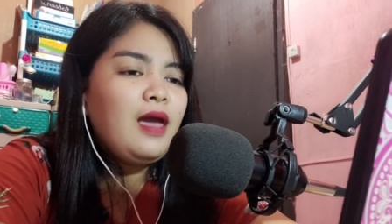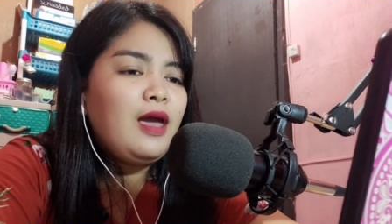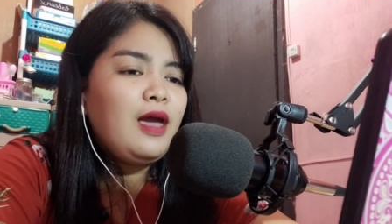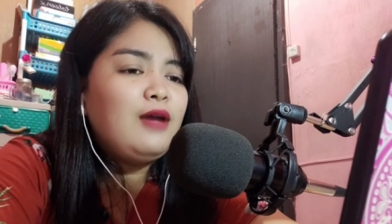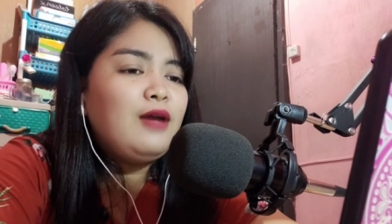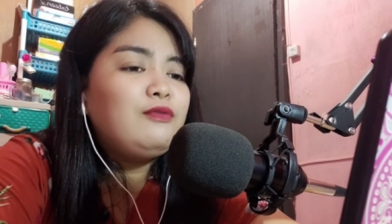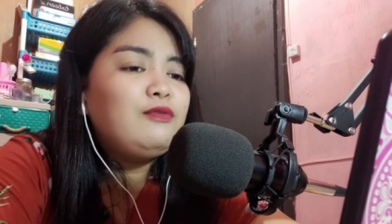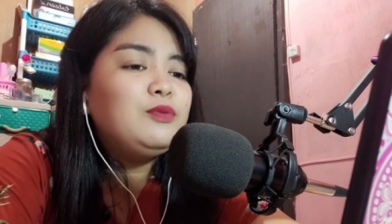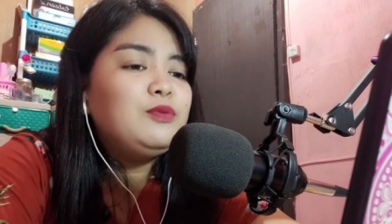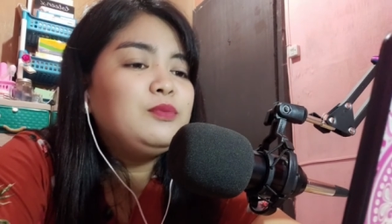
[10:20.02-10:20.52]

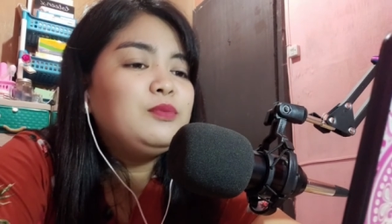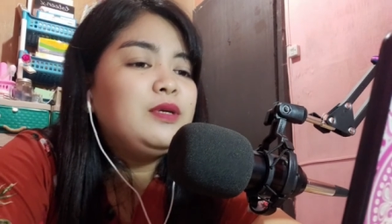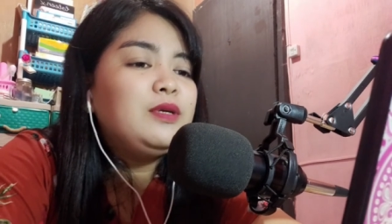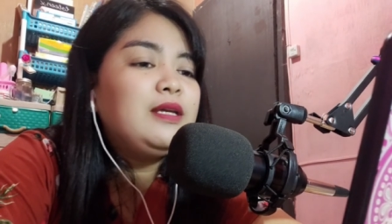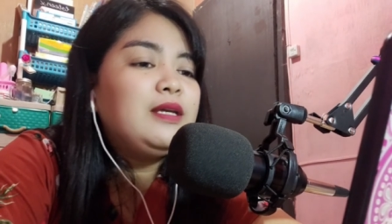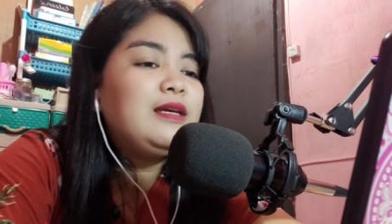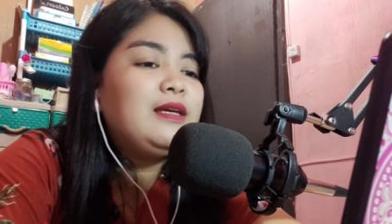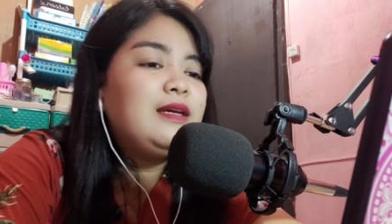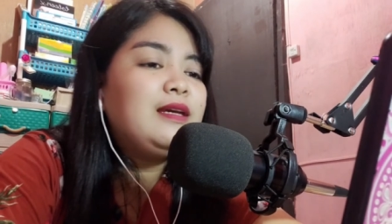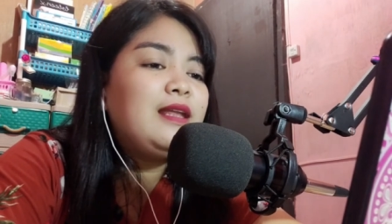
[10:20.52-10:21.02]
Every
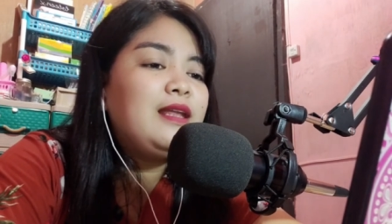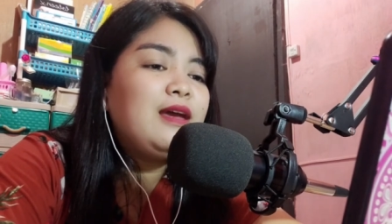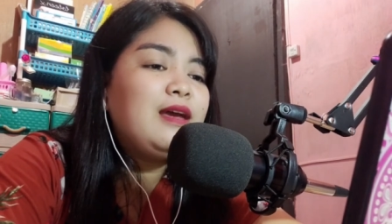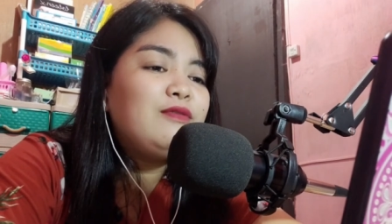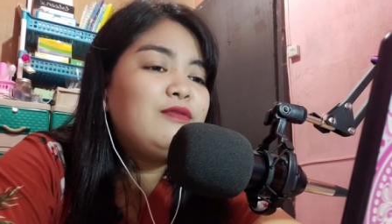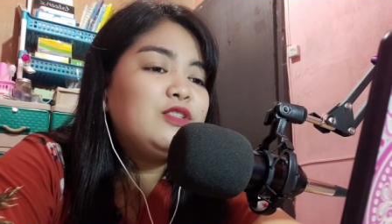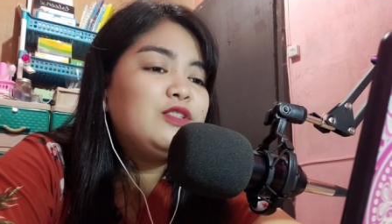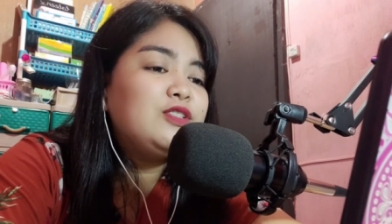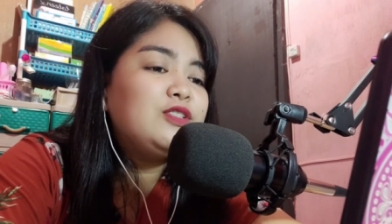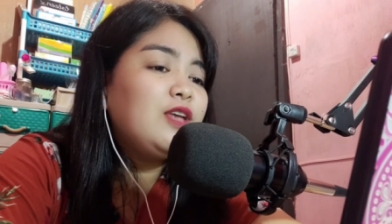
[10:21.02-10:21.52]
minute,
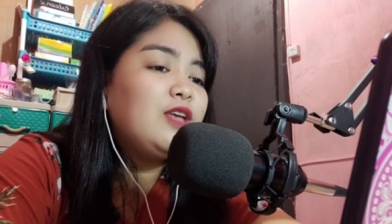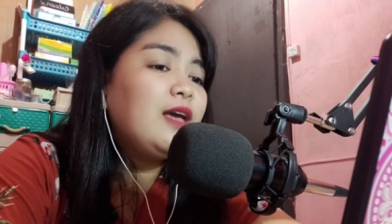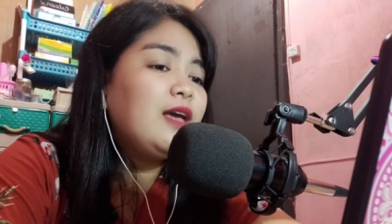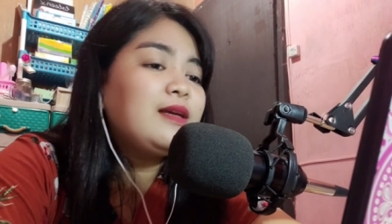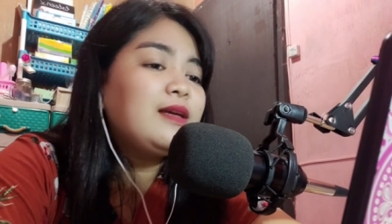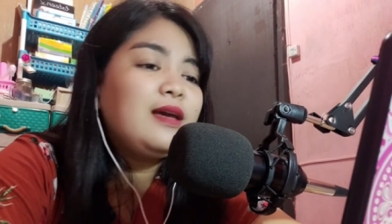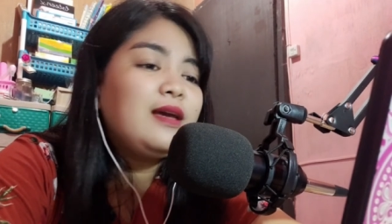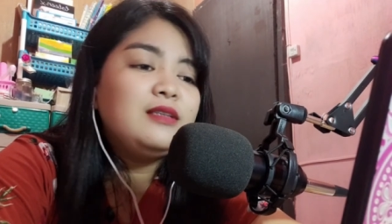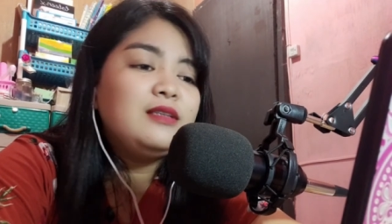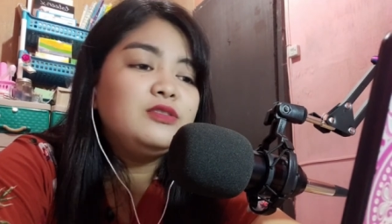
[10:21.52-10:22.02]
every
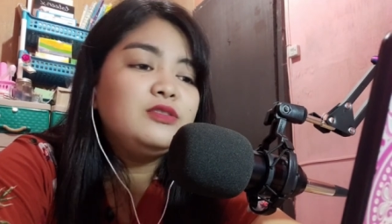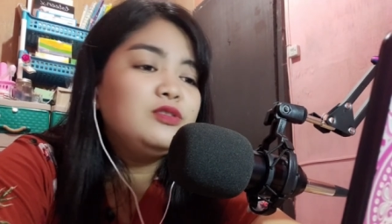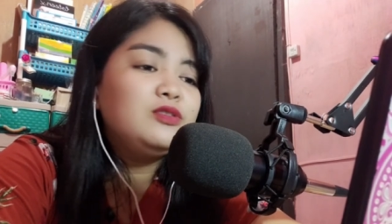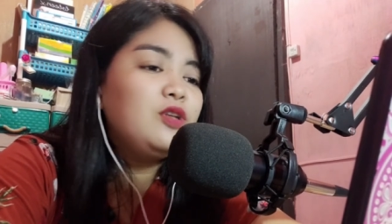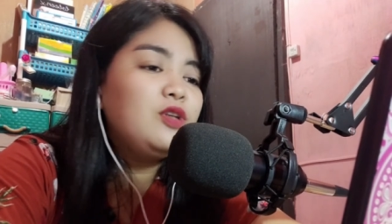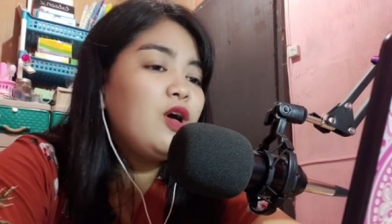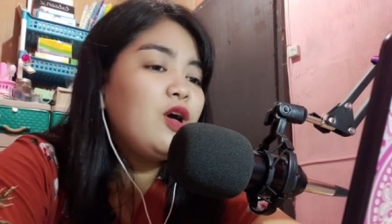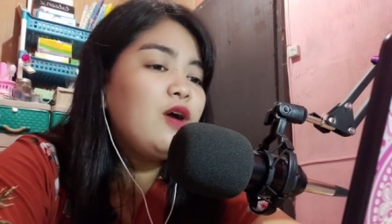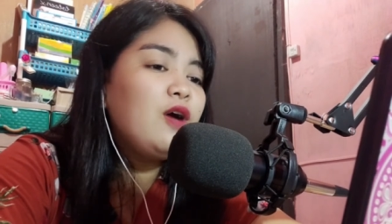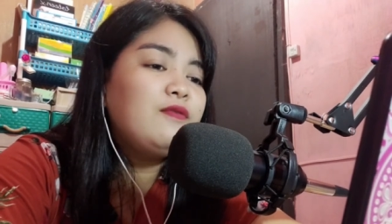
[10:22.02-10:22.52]
second
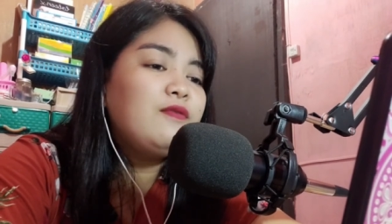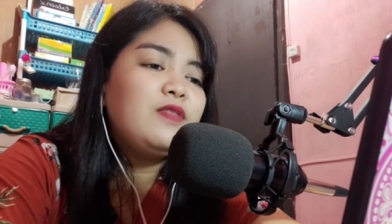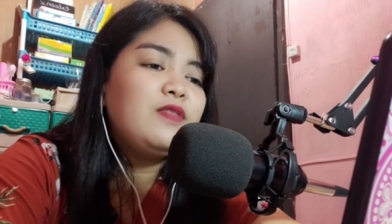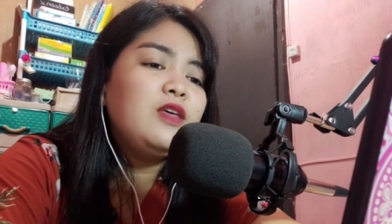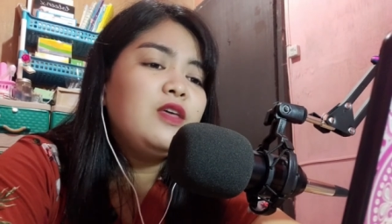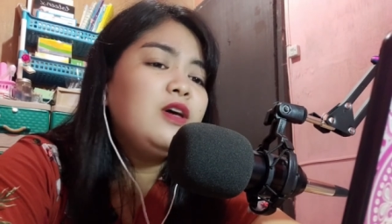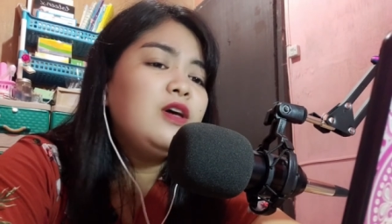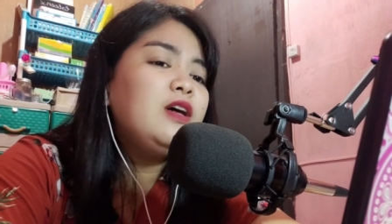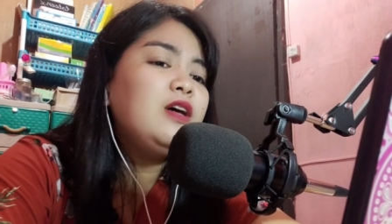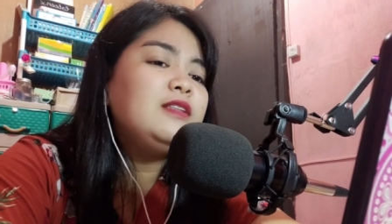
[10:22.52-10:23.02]
of
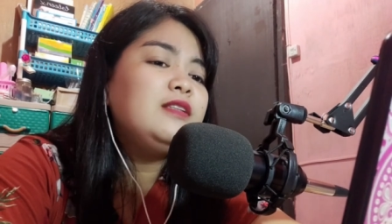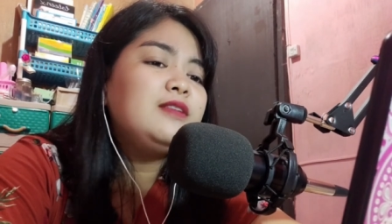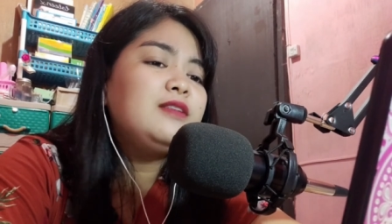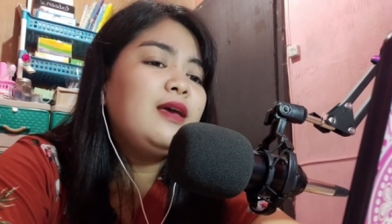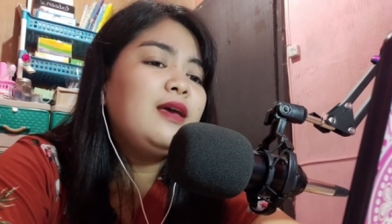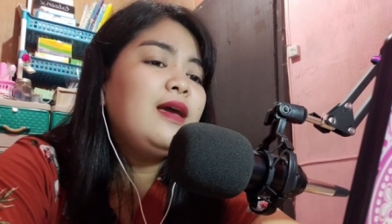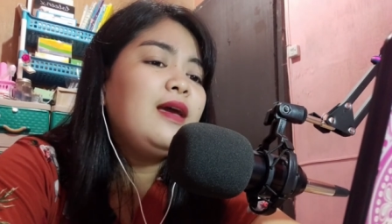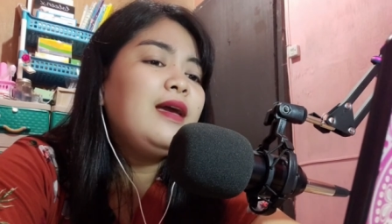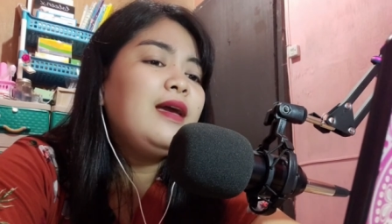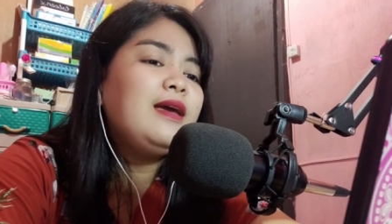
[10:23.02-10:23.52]
the
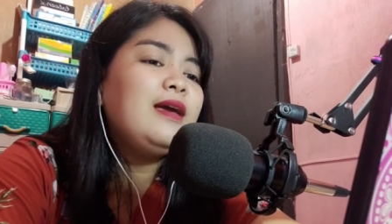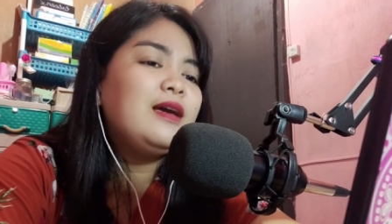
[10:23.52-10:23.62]
day,